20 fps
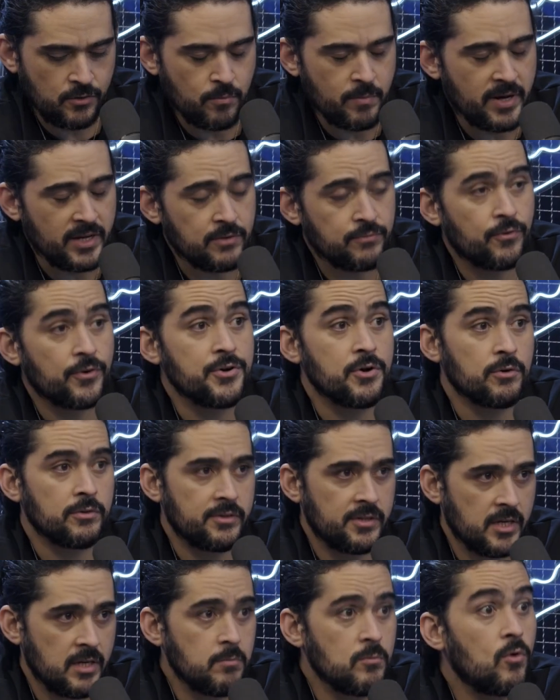you made for your
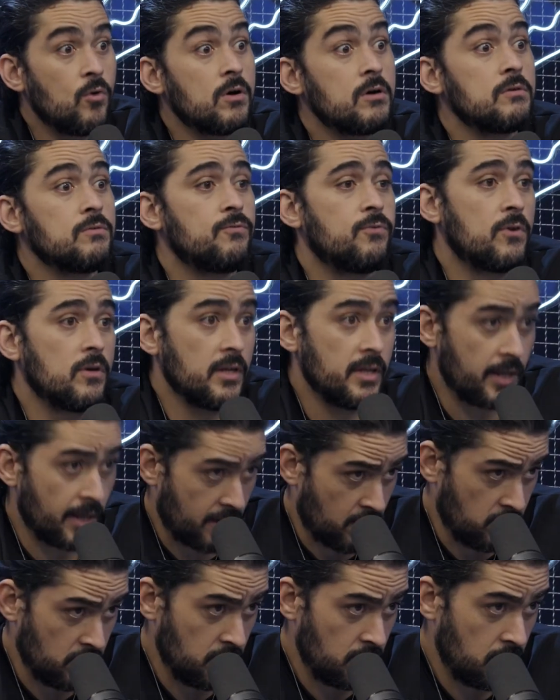team or for
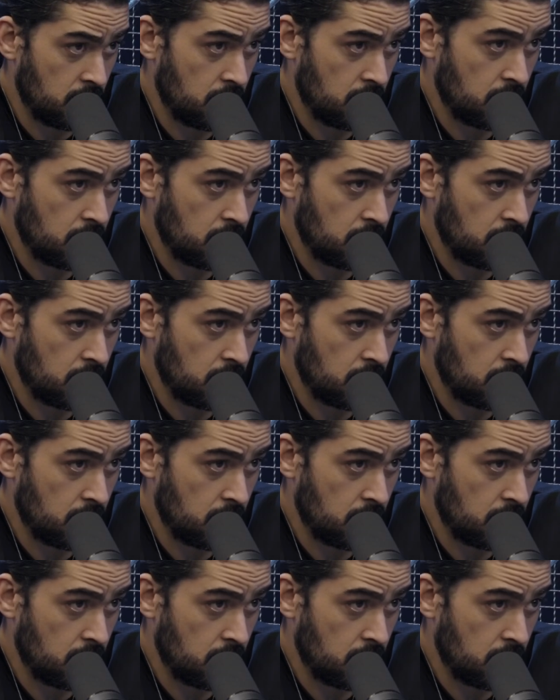Leleco?